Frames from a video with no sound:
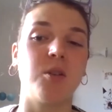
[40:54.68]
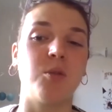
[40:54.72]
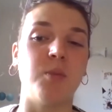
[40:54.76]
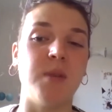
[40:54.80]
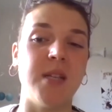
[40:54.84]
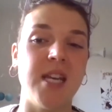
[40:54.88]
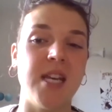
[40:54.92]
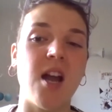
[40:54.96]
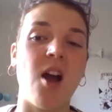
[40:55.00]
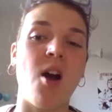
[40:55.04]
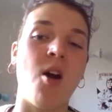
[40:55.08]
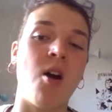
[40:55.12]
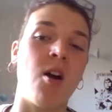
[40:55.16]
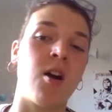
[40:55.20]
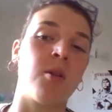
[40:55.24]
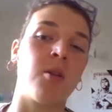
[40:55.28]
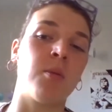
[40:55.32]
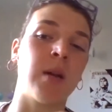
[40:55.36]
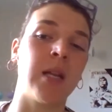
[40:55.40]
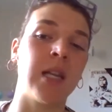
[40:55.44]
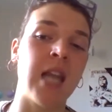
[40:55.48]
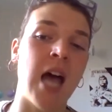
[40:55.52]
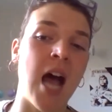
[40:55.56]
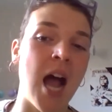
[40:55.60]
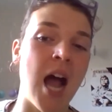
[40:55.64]
we are
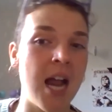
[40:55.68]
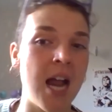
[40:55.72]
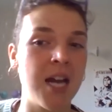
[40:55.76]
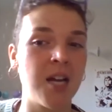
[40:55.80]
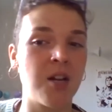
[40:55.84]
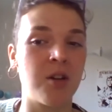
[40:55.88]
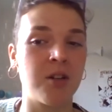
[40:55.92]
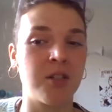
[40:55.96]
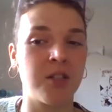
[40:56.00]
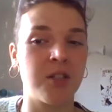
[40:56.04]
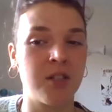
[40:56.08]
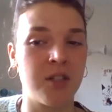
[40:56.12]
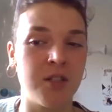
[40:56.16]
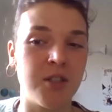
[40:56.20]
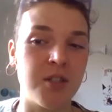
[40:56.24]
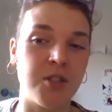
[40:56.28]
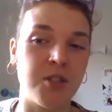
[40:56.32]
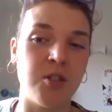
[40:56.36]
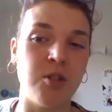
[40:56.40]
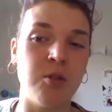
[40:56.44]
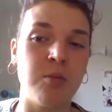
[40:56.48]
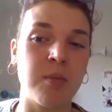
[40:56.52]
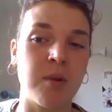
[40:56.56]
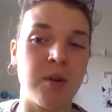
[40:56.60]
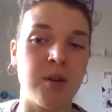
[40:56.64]
relying on
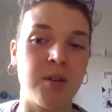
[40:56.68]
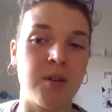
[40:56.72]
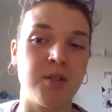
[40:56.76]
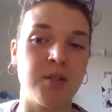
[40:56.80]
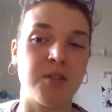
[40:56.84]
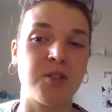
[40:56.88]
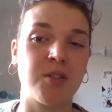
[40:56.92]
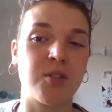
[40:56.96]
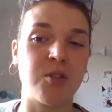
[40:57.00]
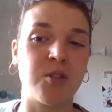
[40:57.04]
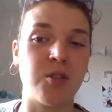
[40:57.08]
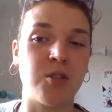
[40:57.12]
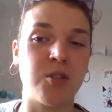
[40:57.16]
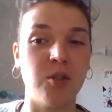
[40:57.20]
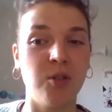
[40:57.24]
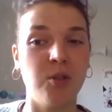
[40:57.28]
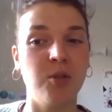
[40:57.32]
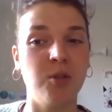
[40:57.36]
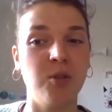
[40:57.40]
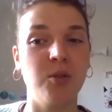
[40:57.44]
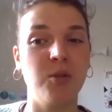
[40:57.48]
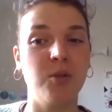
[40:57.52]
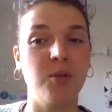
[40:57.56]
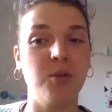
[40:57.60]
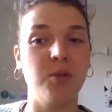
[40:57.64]
consumers
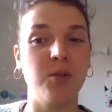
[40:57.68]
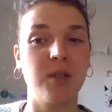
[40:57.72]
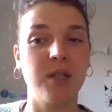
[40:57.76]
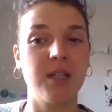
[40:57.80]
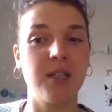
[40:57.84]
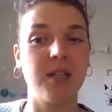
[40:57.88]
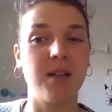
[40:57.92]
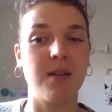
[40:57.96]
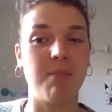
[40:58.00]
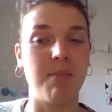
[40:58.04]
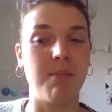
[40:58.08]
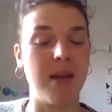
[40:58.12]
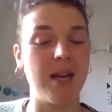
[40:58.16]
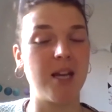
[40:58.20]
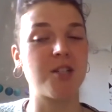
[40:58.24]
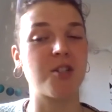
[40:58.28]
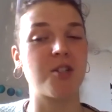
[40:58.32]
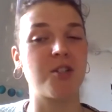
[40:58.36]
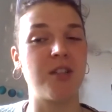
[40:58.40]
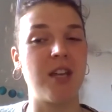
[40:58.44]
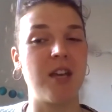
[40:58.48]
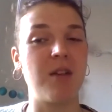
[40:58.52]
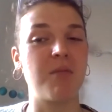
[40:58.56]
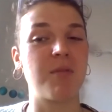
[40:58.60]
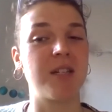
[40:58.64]
to make
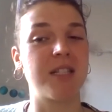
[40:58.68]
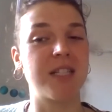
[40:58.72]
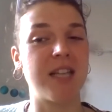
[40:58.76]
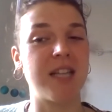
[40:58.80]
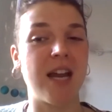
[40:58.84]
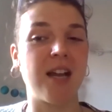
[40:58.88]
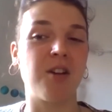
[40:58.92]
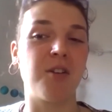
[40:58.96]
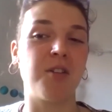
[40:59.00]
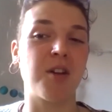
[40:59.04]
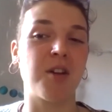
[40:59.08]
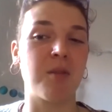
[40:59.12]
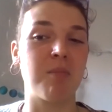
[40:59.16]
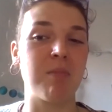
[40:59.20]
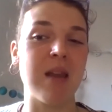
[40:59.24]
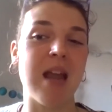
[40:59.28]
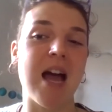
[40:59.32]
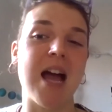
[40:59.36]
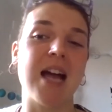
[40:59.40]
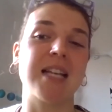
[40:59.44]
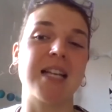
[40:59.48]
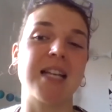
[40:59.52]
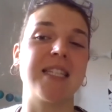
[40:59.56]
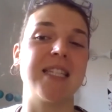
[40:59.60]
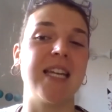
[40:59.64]
sure they recycle their
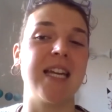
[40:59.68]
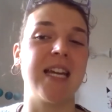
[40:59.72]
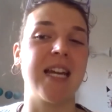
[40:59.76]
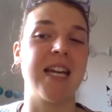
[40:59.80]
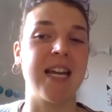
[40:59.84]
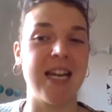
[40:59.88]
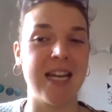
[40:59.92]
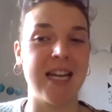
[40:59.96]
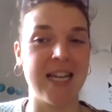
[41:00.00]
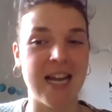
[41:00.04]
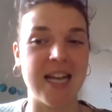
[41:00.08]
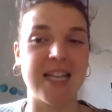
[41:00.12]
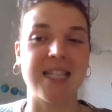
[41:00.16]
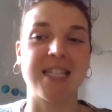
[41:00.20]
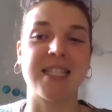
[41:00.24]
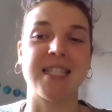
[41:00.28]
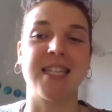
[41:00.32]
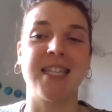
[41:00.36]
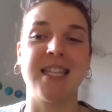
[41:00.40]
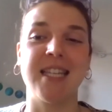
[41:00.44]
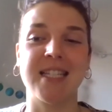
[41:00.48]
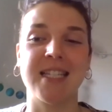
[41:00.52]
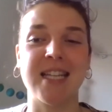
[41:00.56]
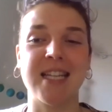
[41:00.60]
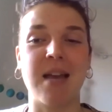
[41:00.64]
plastic and it gets
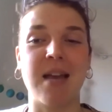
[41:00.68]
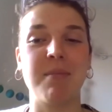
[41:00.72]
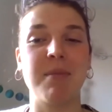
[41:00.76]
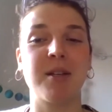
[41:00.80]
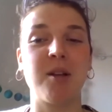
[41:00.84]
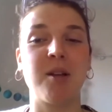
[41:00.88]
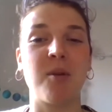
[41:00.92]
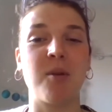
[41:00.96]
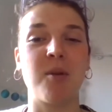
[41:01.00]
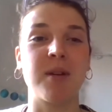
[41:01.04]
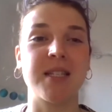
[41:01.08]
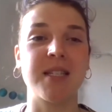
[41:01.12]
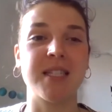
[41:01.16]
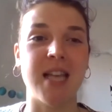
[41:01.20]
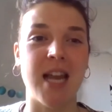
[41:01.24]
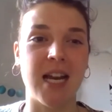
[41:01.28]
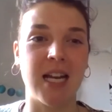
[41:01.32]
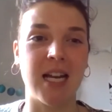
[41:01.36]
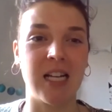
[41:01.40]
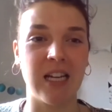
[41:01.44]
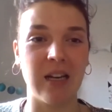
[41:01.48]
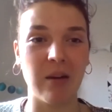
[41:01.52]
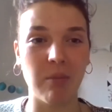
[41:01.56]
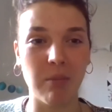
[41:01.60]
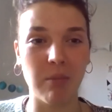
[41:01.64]
to this chemical
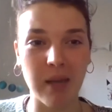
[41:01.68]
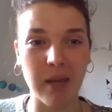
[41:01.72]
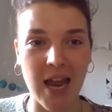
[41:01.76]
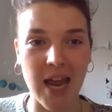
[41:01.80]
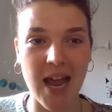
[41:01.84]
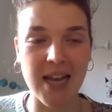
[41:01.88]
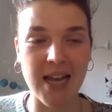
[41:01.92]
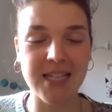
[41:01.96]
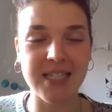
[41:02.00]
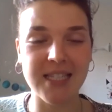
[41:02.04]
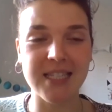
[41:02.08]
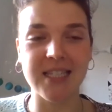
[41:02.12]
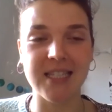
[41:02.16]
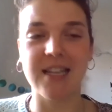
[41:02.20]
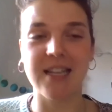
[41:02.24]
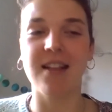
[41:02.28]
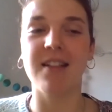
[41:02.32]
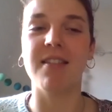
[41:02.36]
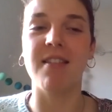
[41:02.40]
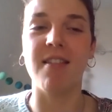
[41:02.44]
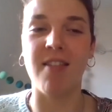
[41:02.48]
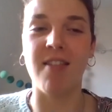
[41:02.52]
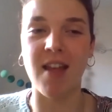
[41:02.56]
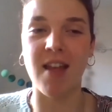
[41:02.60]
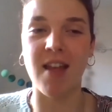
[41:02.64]
recycling plant, then